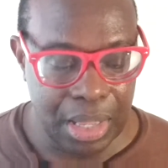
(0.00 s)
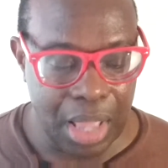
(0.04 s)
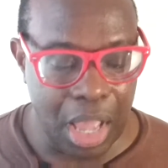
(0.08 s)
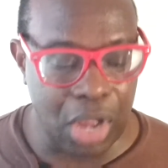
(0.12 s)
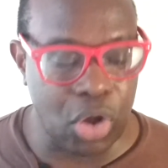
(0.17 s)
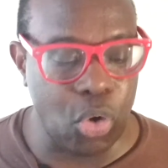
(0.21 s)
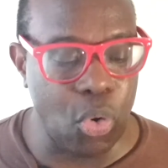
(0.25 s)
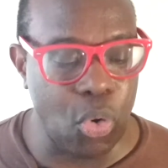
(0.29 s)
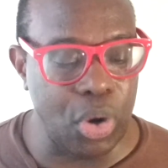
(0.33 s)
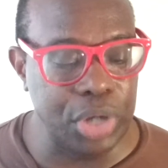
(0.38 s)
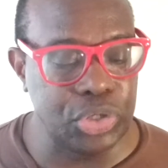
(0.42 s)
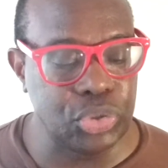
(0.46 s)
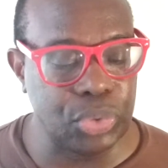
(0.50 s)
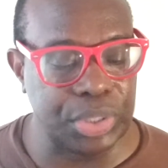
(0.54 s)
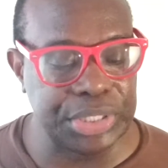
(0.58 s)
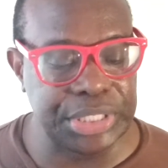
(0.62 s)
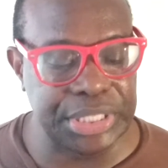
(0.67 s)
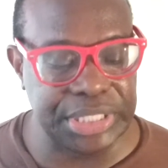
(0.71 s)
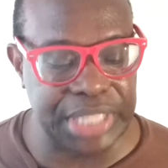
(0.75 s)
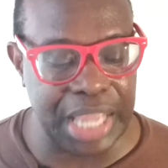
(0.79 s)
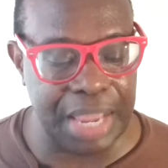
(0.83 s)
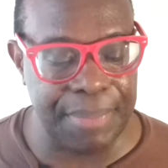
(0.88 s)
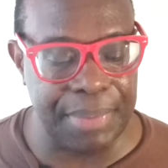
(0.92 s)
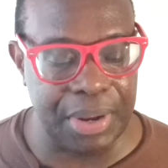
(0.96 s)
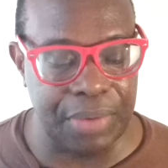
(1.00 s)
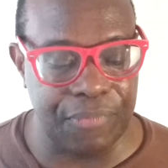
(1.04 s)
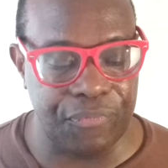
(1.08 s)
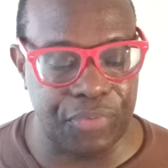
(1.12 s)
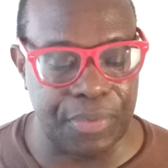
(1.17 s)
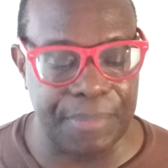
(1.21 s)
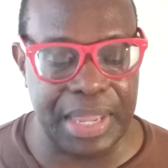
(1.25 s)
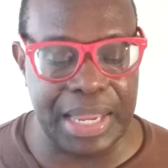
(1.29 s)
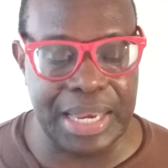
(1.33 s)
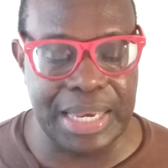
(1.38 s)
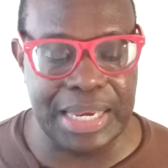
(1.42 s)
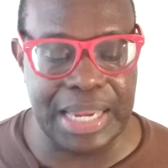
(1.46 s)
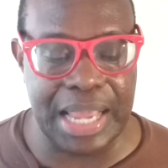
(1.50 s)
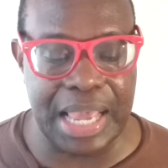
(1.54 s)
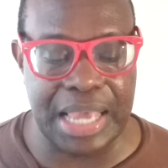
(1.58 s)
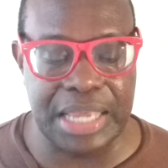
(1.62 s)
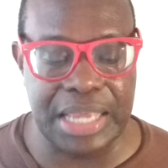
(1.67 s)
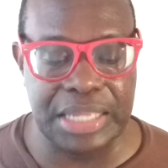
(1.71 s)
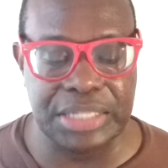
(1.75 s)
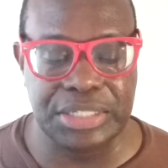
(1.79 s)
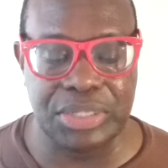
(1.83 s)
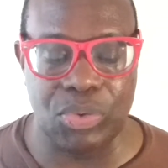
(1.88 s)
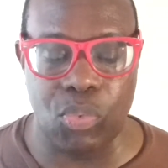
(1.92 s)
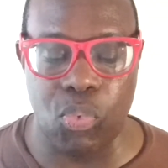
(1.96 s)
According to a statement from
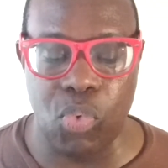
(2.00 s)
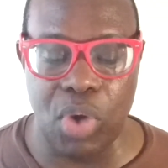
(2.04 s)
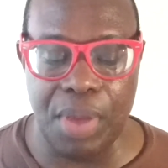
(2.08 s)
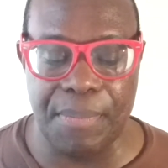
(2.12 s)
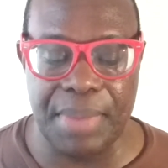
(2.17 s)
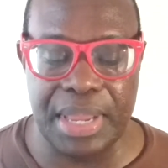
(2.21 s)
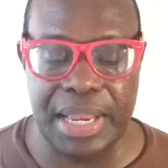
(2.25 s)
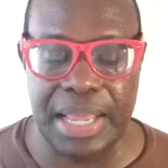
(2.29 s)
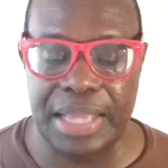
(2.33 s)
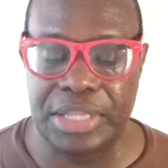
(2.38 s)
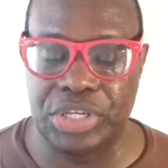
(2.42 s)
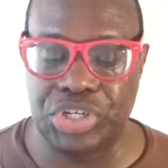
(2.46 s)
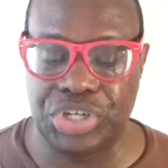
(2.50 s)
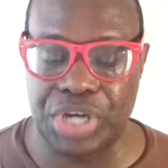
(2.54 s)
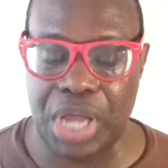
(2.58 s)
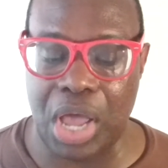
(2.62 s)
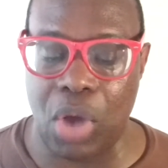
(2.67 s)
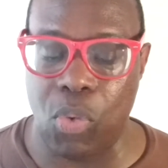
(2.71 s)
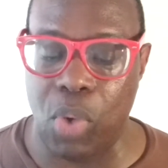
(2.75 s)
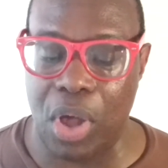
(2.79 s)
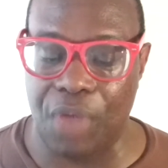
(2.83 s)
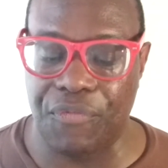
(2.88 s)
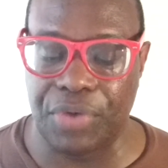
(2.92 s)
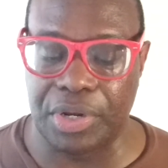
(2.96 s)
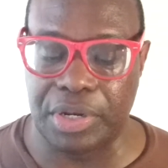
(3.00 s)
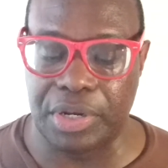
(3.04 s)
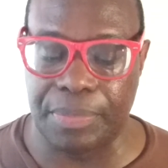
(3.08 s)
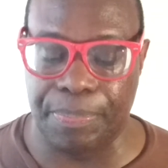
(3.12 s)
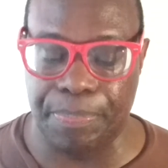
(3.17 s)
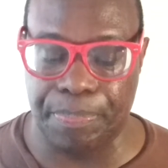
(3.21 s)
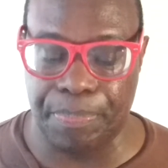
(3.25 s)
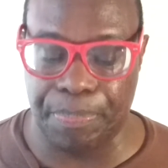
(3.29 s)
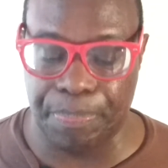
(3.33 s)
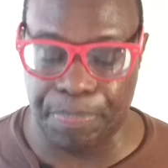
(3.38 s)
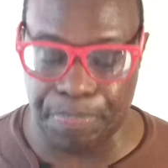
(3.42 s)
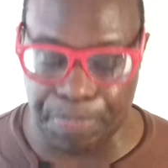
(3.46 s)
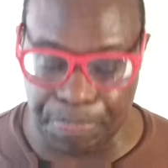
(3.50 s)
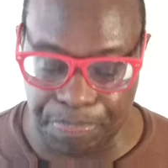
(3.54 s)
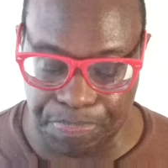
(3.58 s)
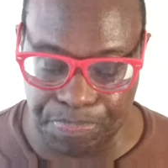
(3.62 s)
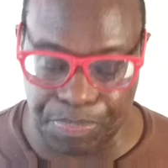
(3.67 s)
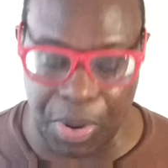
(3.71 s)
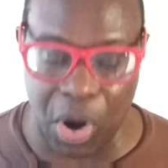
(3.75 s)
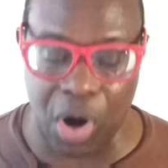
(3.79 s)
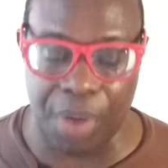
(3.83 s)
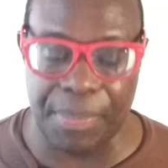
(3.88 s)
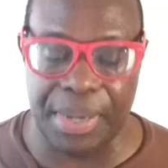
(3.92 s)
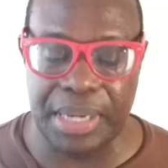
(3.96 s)
India's Women and Child Welfare
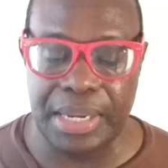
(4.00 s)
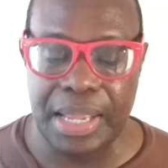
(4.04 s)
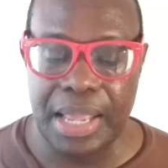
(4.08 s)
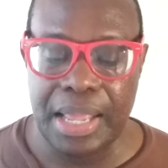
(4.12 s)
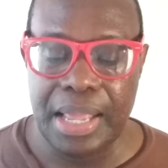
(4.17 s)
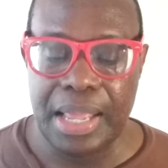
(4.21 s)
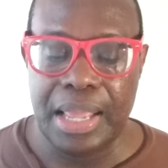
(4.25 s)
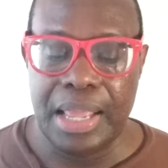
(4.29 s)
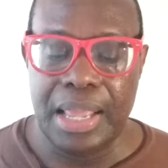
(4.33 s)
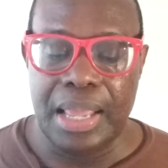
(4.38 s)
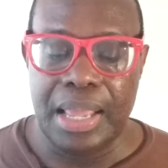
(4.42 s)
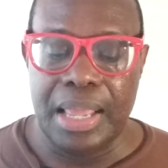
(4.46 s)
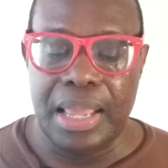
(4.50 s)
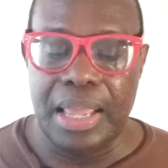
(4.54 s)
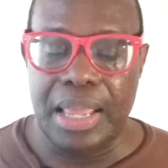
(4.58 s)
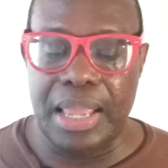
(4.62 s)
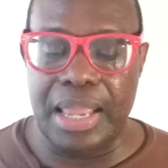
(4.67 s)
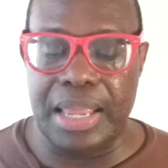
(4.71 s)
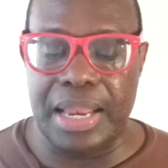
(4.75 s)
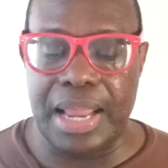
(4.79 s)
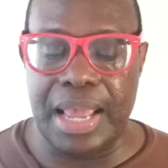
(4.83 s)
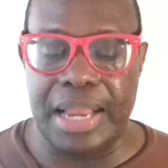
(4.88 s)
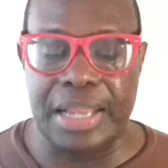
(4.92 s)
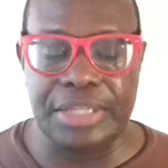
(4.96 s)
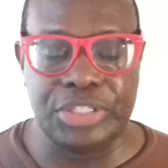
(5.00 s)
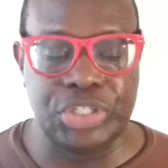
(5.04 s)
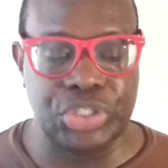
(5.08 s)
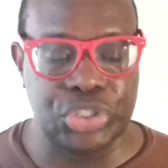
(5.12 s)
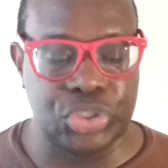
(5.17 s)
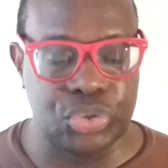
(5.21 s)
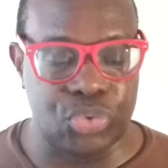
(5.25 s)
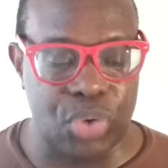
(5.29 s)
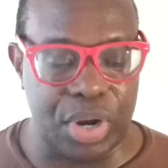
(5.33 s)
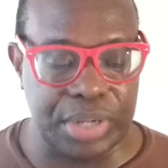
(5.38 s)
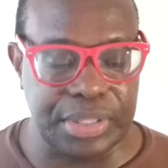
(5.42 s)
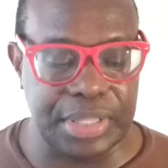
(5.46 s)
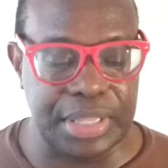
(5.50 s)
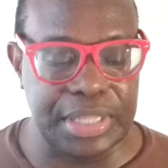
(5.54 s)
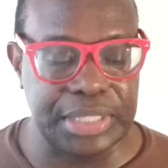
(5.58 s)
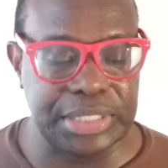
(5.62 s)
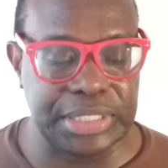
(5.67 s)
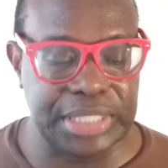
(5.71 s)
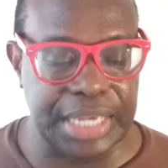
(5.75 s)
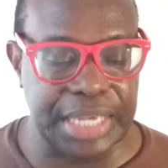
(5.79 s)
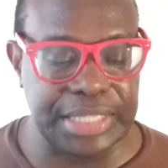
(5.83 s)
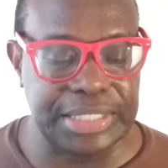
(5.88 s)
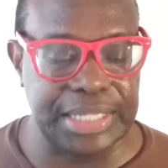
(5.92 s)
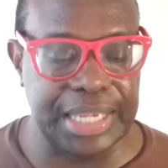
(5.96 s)
Department, It had instructed the
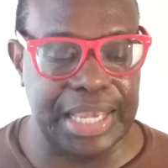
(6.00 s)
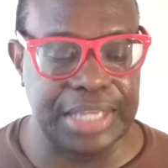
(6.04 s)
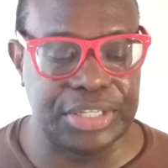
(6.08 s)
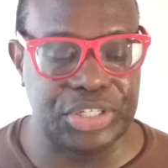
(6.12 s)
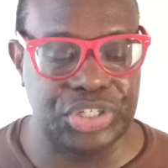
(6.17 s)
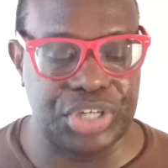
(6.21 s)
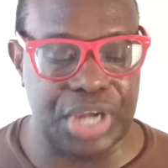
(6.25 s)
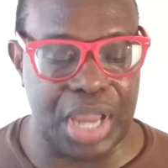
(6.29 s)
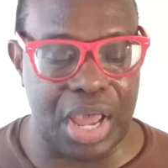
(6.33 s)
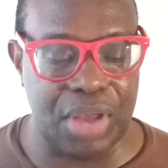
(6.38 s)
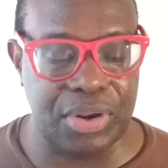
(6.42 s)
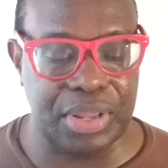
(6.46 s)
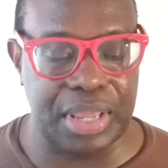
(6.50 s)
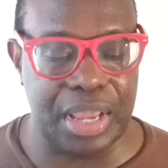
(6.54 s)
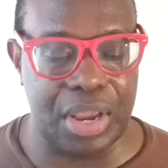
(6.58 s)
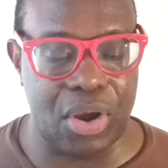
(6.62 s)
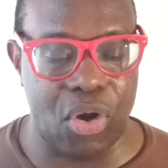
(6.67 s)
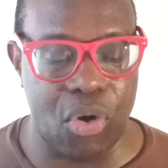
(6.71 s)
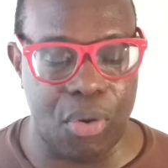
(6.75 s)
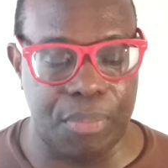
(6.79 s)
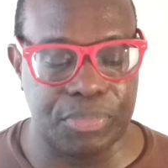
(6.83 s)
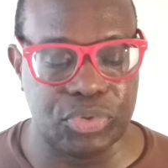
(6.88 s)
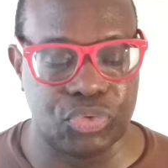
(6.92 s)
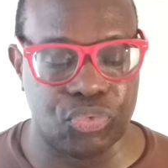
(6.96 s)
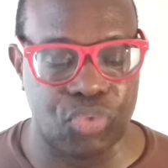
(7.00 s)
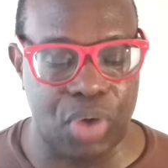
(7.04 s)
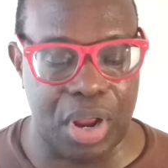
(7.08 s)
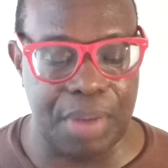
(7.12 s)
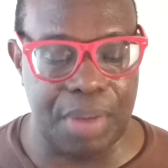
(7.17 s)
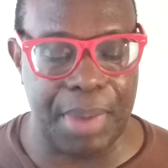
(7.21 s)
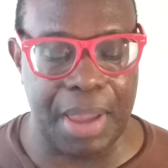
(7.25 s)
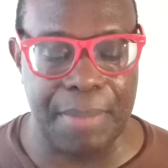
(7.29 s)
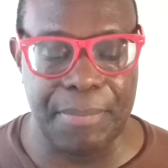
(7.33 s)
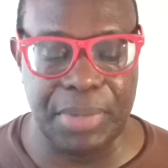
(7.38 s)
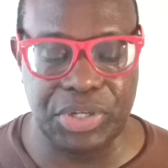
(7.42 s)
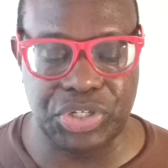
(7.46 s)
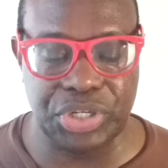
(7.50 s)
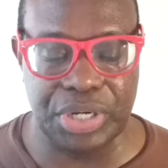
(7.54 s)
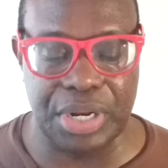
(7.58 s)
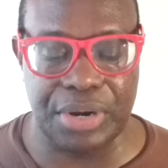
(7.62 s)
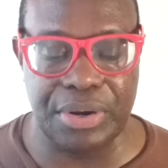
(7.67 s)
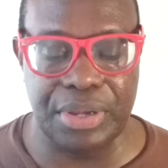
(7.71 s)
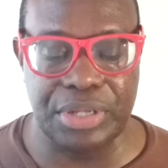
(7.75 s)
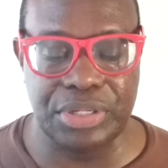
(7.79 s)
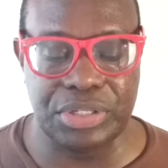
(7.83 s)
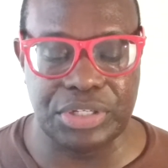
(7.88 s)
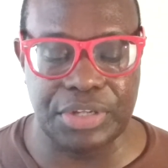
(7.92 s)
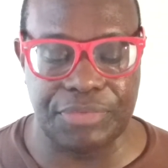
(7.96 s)
state to get child care homes run by
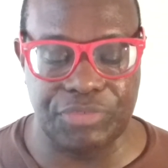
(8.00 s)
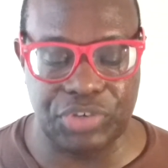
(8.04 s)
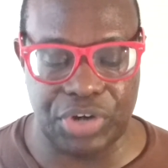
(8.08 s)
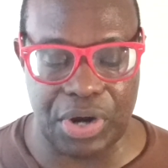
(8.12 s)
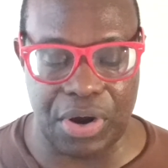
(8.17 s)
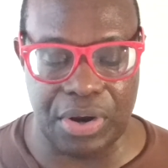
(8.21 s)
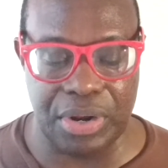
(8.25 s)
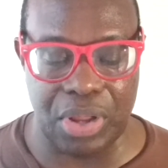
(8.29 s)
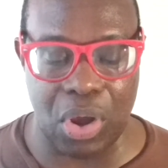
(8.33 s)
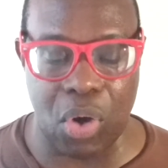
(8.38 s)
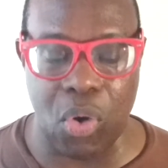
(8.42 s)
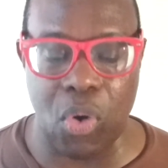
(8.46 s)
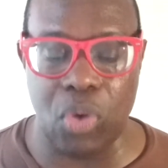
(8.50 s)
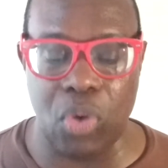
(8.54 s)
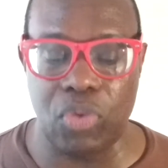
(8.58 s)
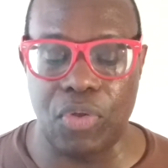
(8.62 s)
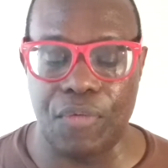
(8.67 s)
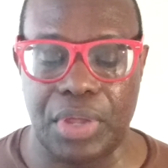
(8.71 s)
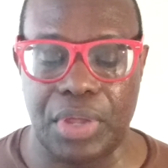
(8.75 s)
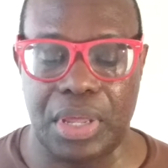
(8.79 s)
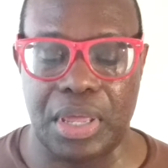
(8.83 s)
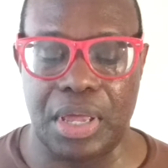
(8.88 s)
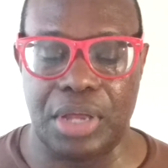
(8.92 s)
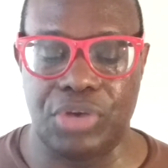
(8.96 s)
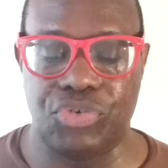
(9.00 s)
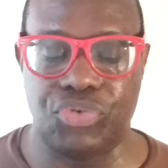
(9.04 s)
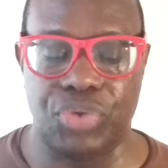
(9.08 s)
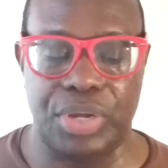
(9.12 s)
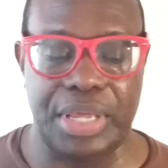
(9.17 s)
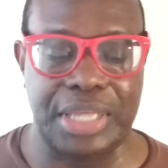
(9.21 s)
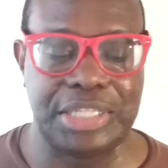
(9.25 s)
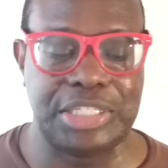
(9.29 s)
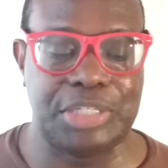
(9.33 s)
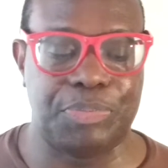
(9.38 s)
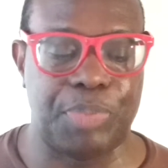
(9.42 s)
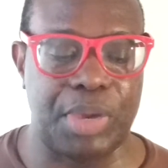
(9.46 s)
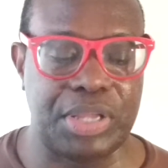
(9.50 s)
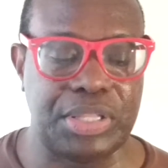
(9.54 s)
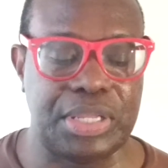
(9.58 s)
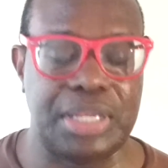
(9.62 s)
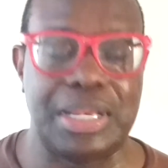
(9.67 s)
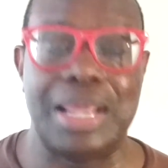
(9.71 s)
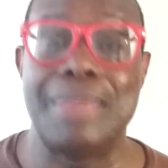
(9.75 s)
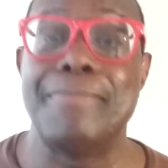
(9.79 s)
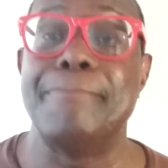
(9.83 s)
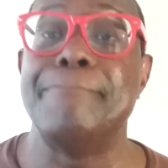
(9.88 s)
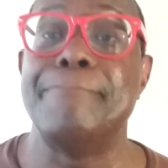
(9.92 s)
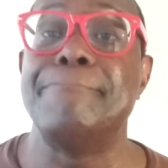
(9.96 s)
missionaries of charity all country
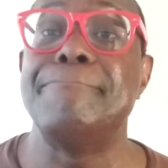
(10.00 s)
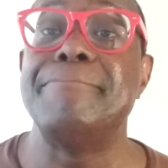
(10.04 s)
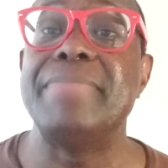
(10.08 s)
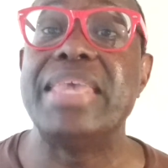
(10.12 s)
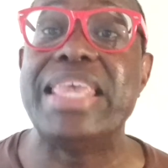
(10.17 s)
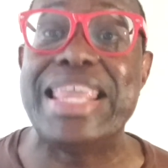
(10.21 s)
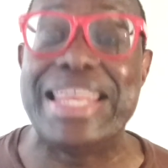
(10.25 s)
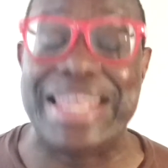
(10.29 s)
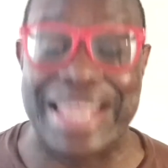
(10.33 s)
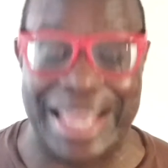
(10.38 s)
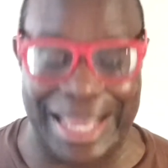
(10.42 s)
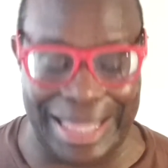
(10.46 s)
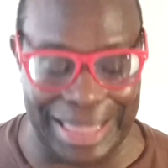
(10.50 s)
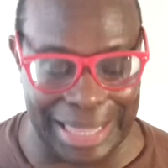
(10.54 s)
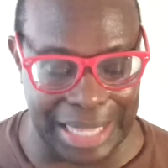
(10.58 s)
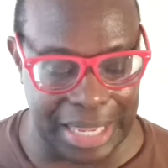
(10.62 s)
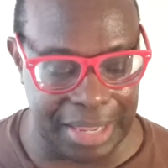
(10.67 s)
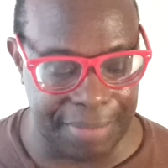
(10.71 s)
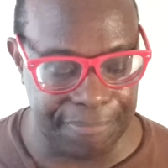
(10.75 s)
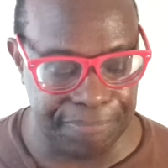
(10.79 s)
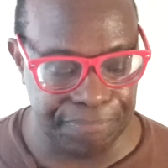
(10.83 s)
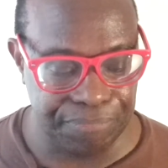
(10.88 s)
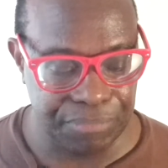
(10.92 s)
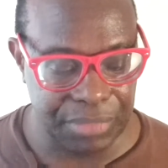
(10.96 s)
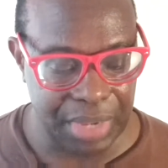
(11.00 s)
inspected immediately.